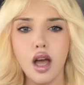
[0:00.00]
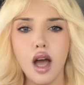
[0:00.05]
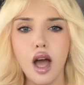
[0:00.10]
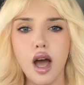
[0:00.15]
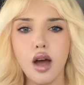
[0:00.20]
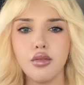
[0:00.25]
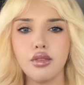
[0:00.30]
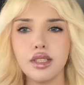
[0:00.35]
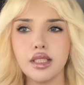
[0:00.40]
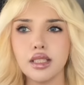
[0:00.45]

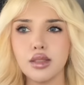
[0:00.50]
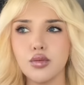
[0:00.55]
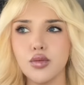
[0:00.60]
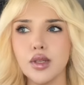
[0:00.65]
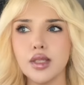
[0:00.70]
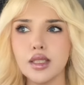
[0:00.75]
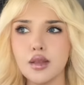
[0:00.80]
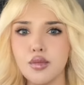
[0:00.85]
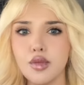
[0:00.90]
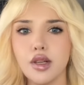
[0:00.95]
how it's
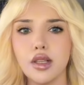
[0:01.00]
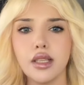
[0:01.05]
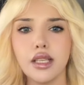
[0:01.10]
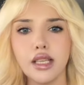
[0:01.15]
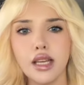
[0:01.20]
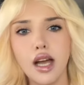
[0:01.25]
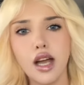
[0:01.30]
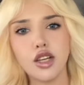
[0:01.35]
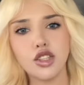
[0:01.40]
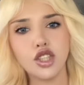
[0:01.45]
visible
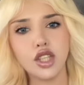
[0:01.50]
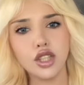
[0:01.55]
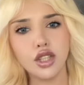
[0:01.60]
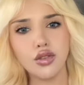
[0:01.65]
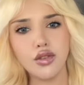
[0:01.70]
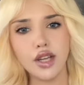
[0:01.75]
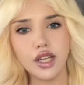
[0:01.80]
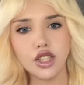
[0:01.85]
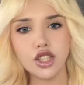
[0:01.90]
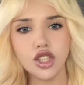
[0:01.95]
in our
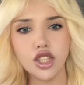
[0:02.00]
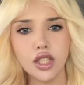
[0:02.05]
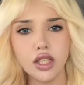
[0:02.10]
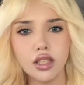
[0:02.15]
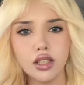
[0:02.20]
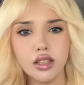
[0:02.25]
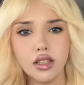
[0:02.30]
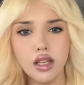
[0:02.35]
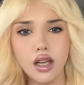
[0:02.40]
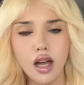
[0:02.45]

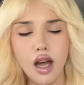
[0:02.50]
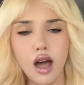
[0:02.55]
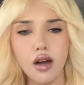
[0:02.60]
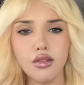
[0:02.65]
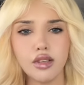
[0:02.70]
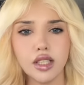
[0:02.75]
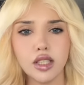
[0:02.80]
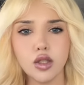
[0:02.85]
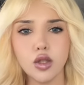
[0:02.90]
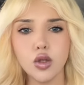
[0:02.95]
generation, how
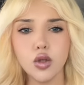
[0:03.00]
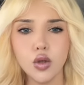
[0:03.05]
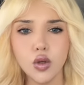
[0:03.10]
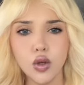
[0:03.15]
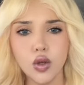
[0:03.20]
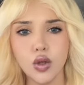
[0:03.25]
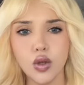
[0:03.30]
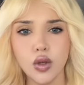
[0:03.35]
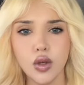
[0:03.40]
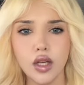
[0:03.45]
it's
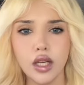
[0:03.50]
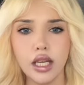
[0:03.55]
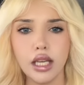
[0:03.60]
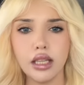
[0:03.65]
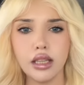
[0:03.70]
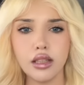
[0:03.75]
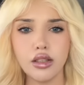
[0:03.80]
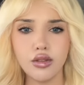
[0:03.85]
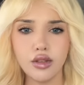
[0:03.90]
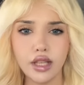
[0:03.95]
look
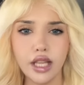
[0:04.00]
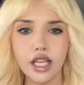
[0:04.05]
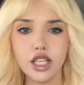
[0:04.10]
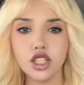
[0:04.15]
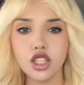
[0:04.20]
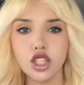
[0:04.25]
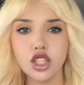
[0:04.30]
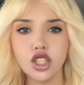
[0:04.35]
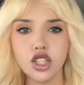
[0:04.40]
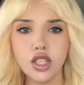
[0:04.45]
in the
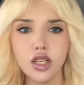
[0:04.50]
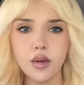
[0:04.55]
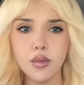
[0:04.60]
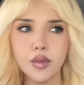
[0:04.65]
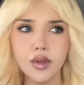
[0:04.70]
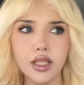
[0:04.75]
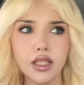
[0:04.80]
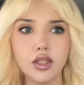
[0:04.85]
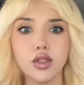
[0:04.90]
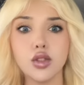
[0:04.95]
relationships in